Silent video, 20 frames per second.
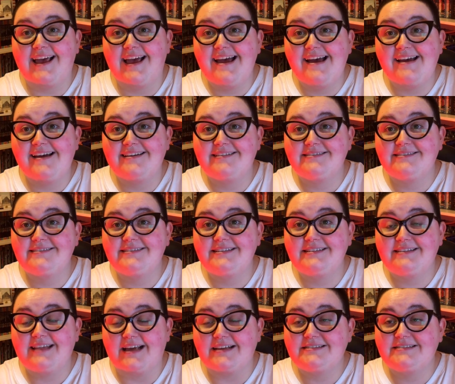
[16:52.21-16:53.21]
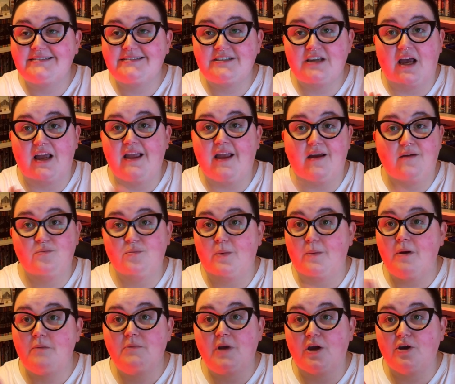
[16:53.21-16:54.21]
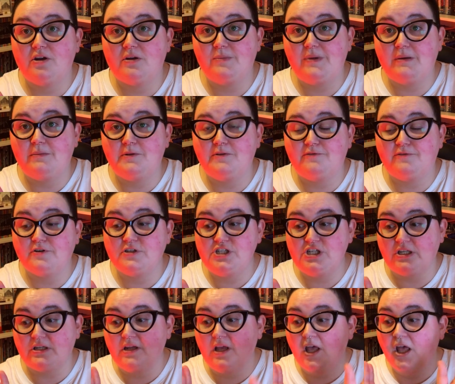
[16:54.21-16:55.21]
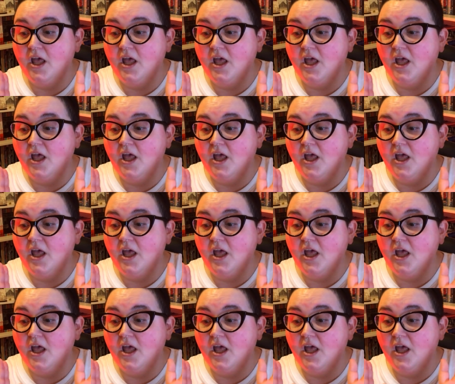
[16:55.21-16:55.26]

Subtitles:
And I'm not gonna be able to function.